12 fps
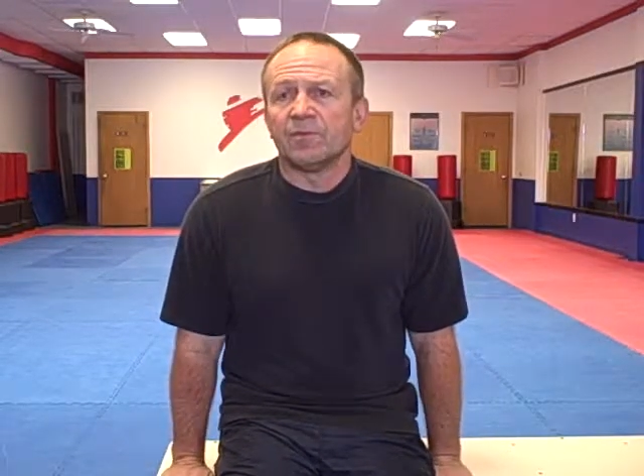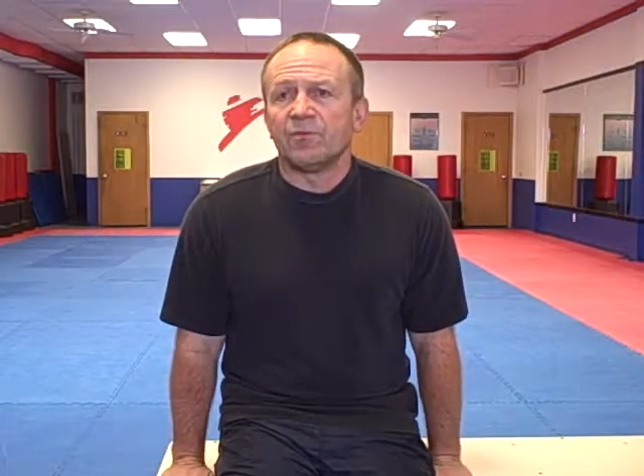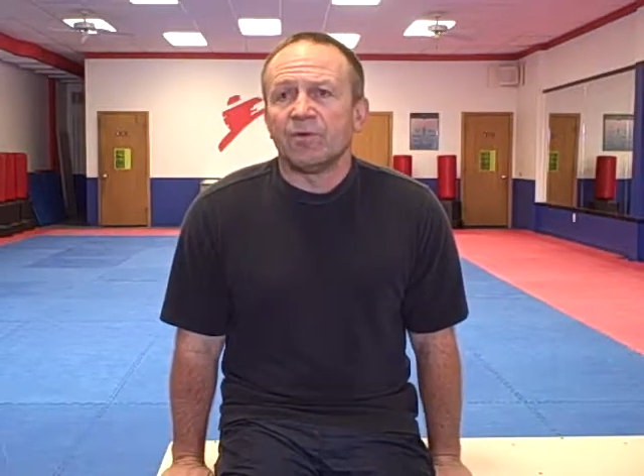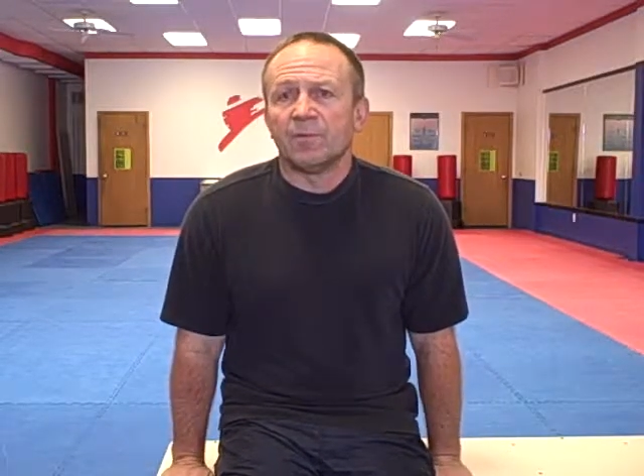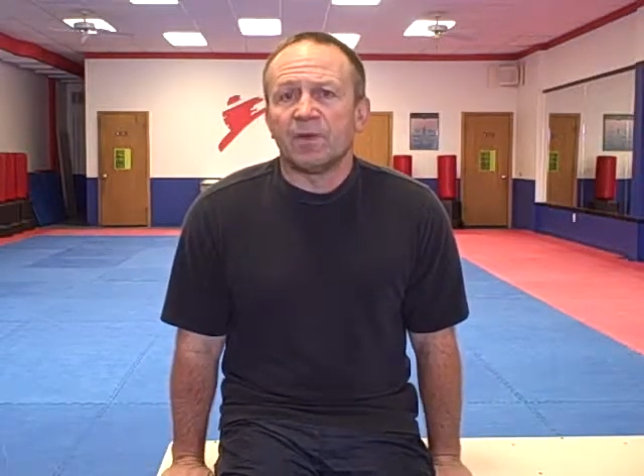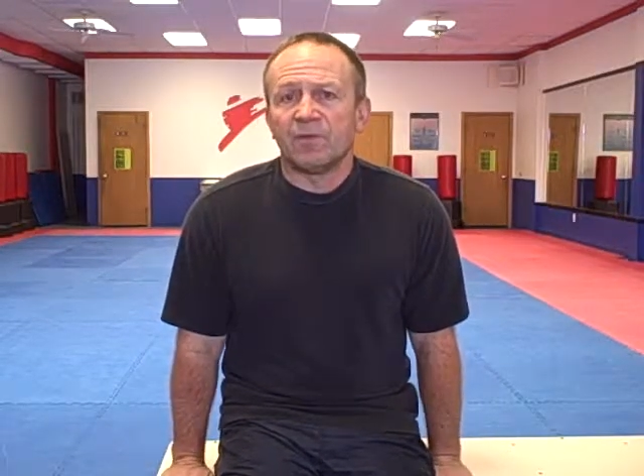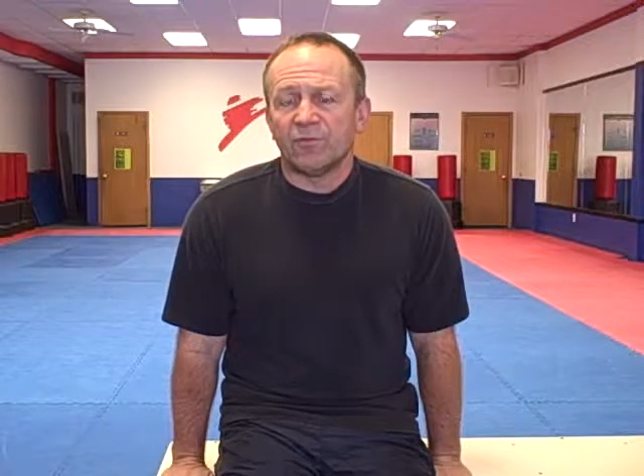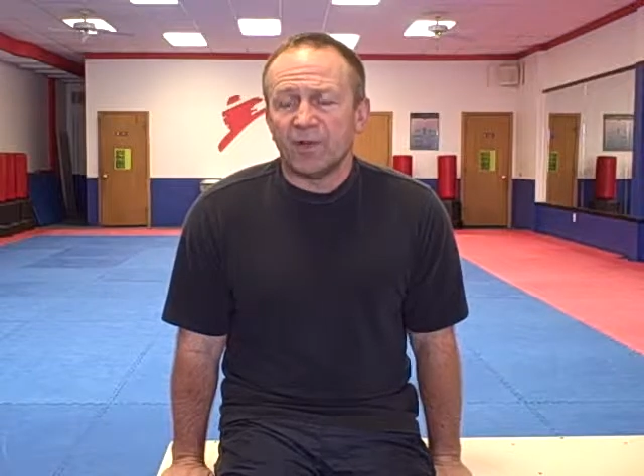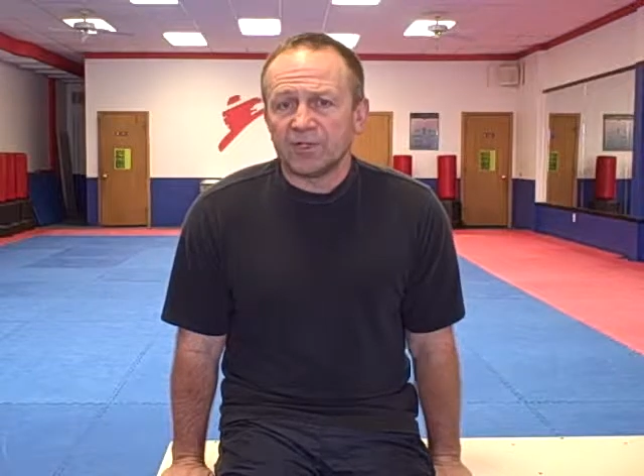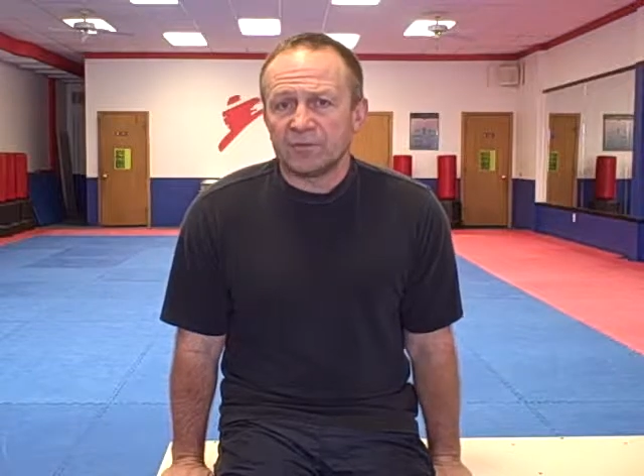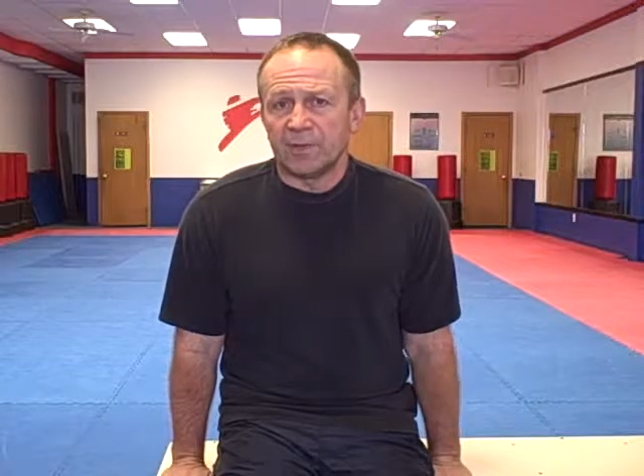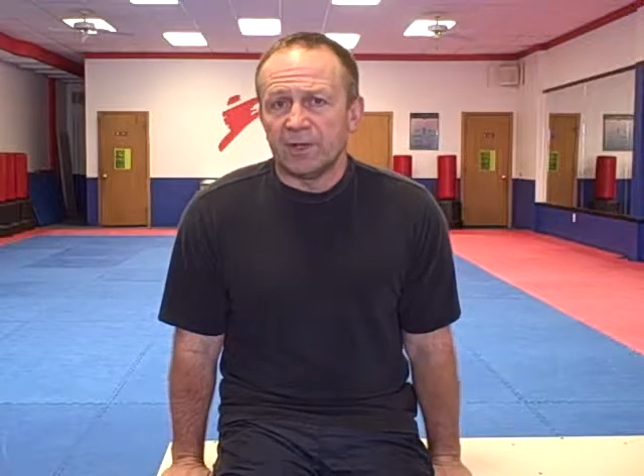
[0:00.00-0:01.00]
before my
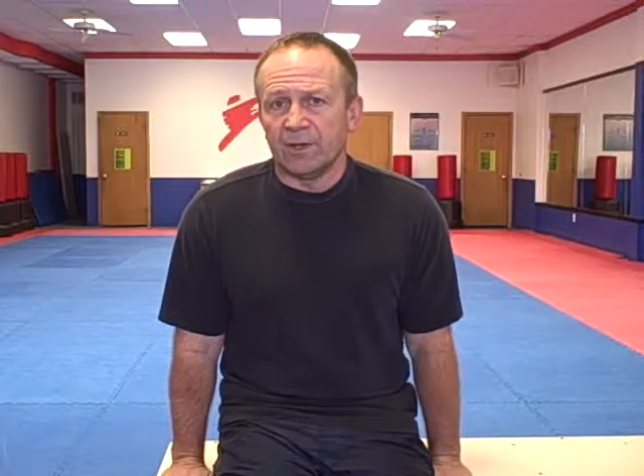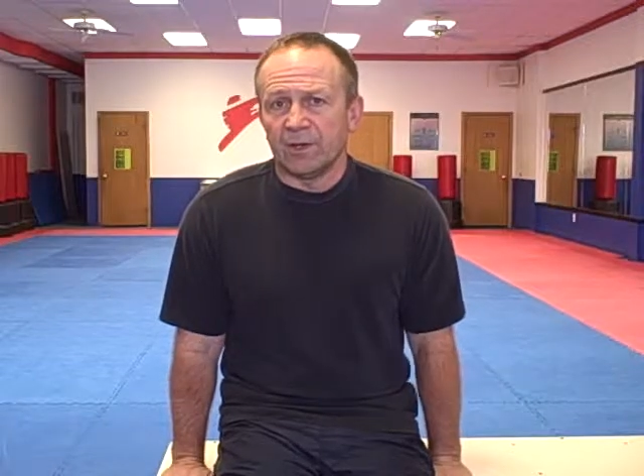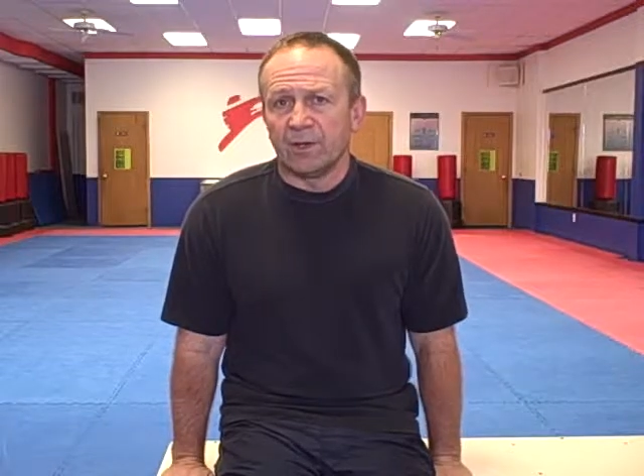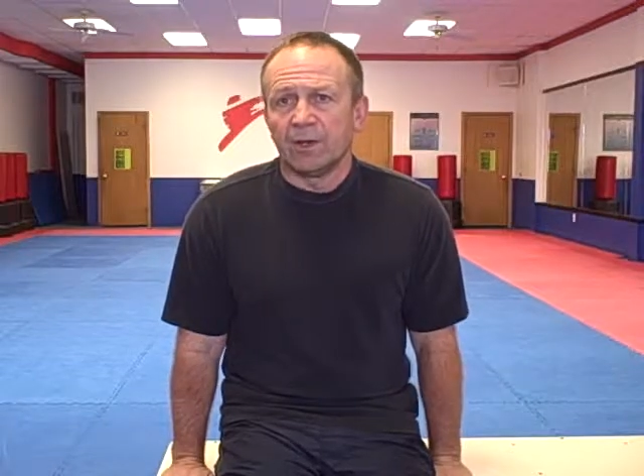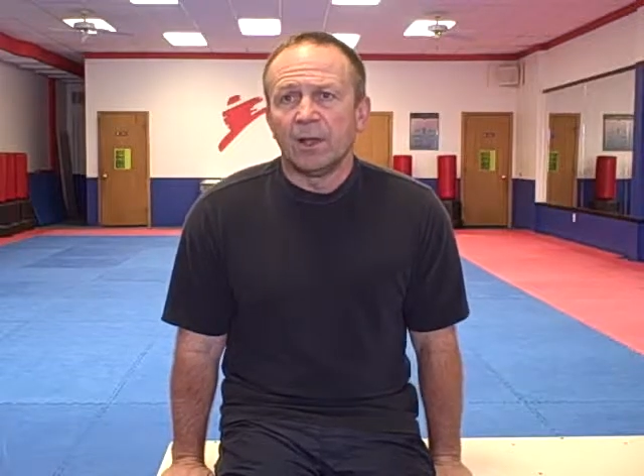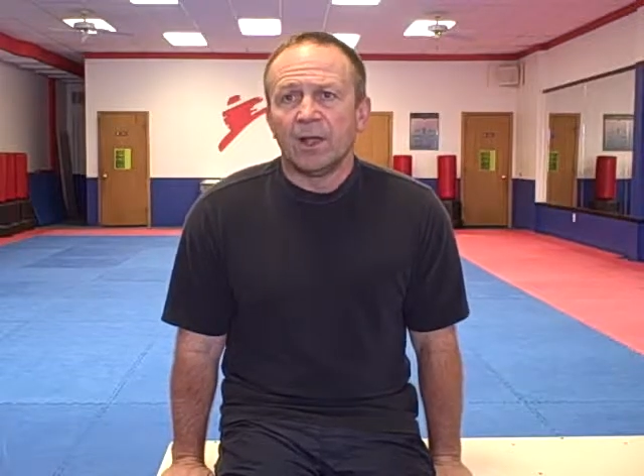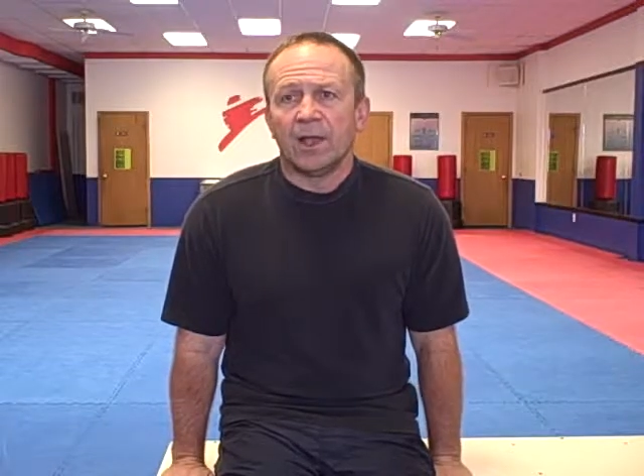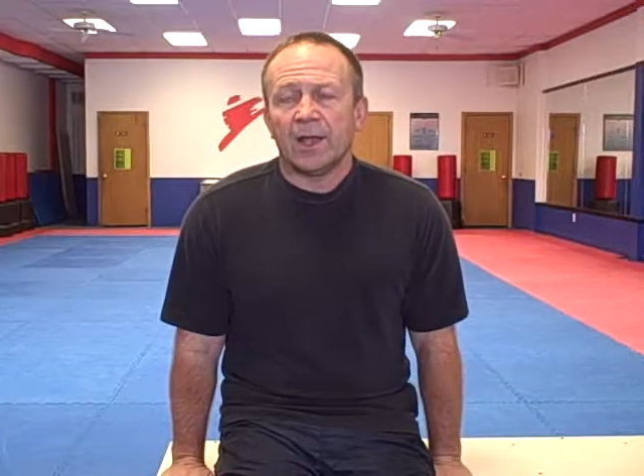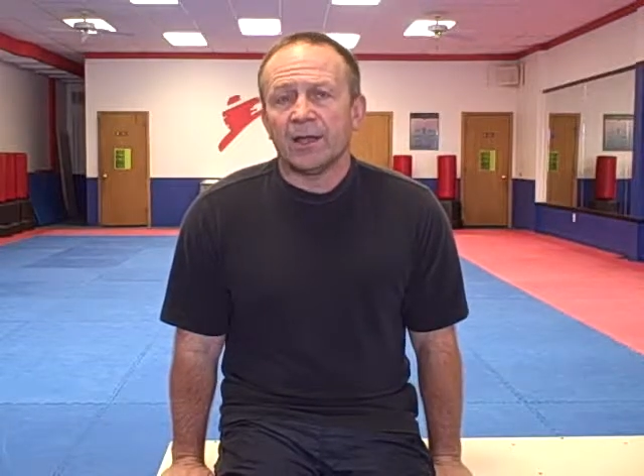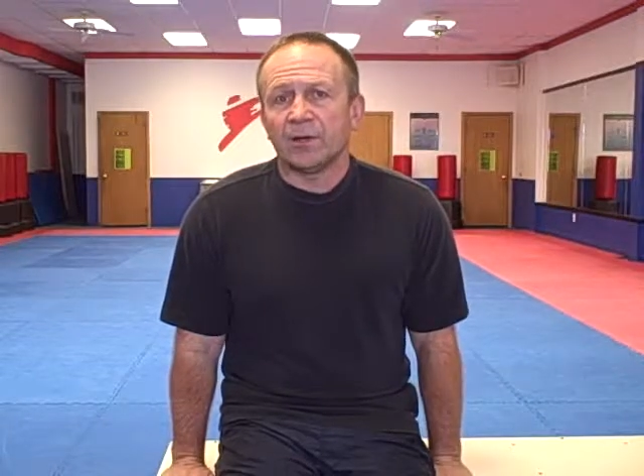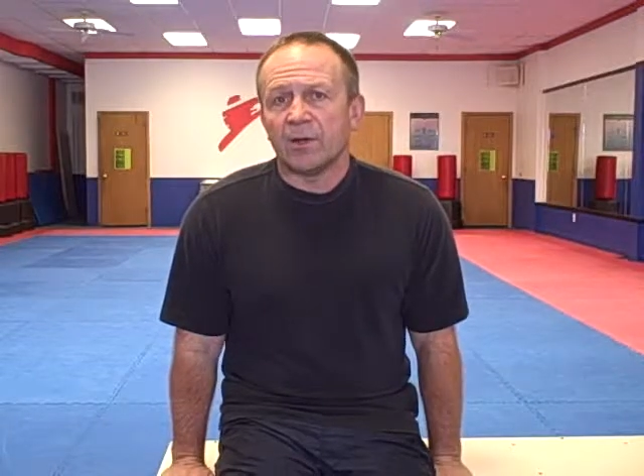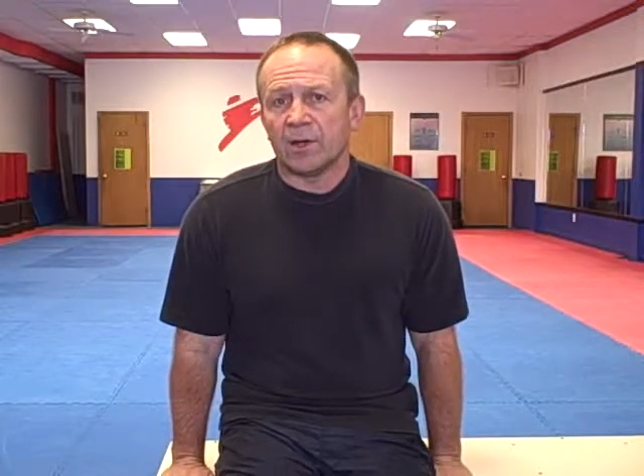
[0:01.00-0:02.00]
freshman year, I
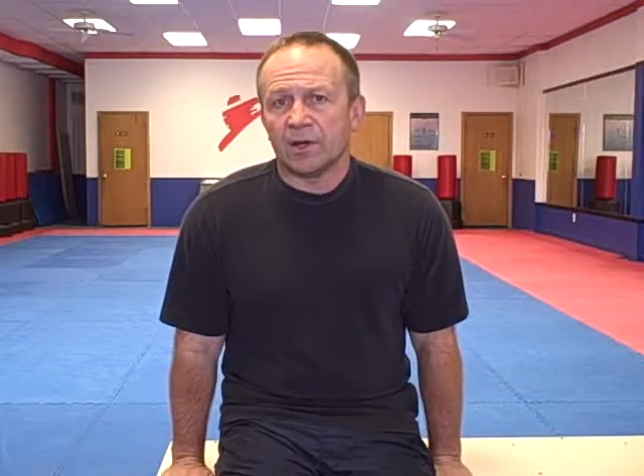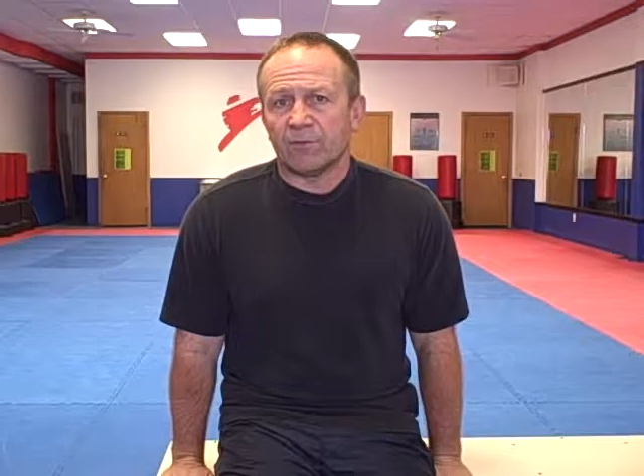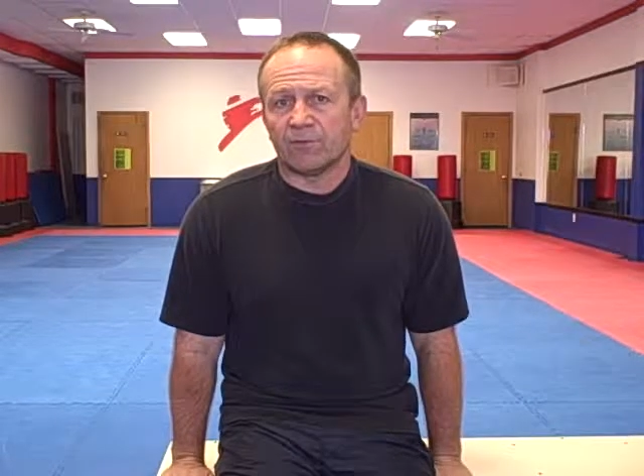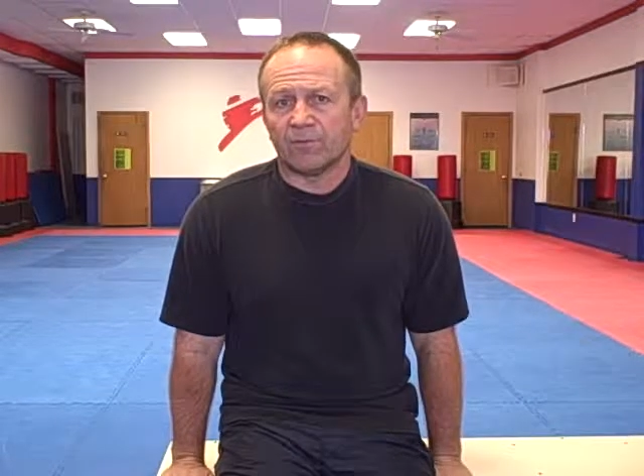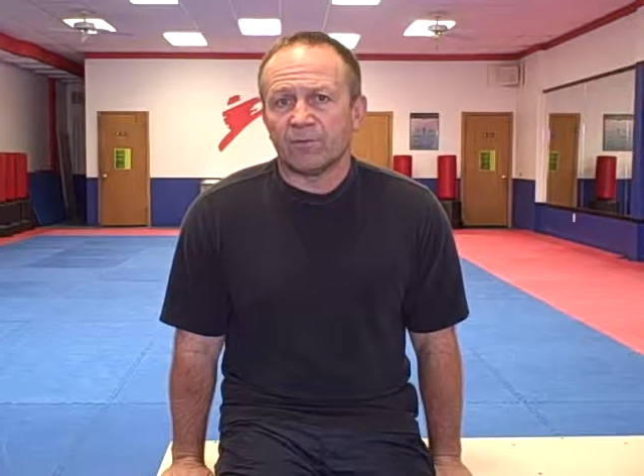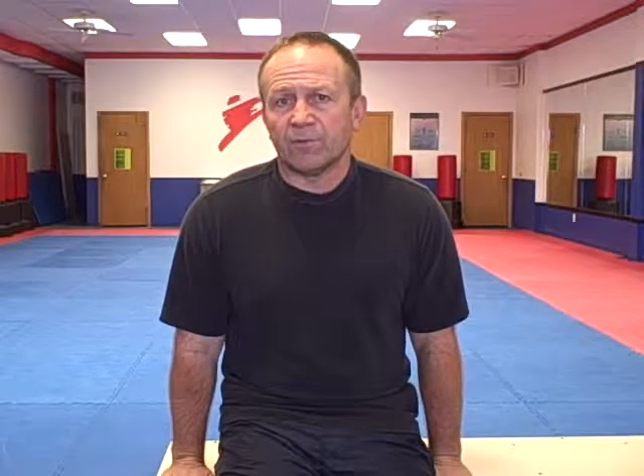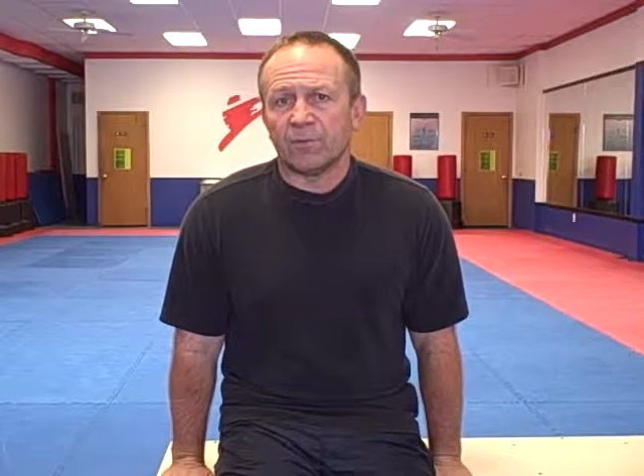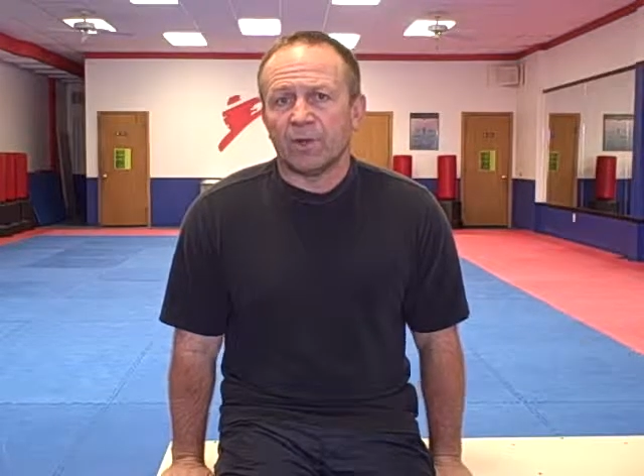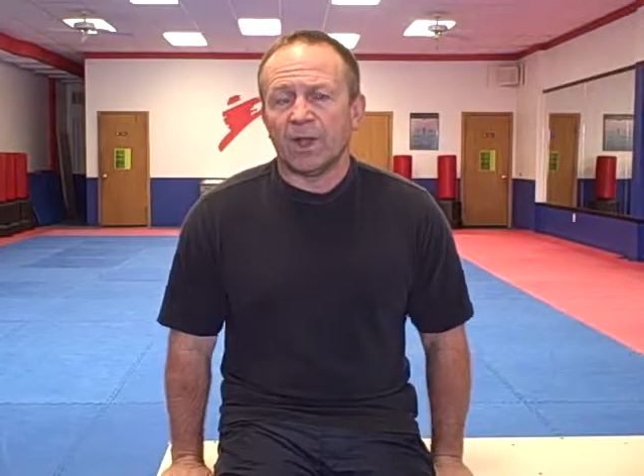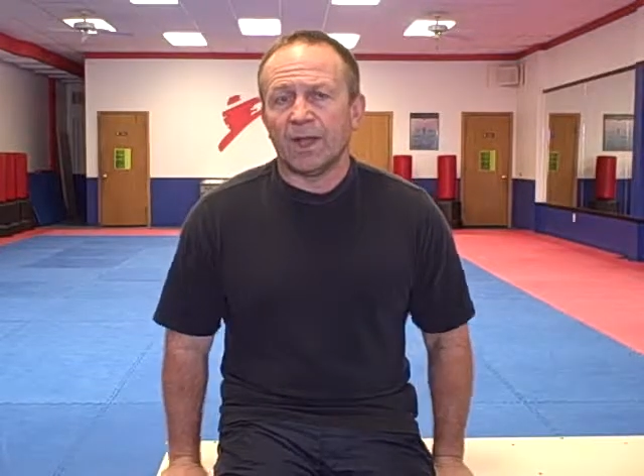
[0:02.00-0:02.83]
had gone out for football.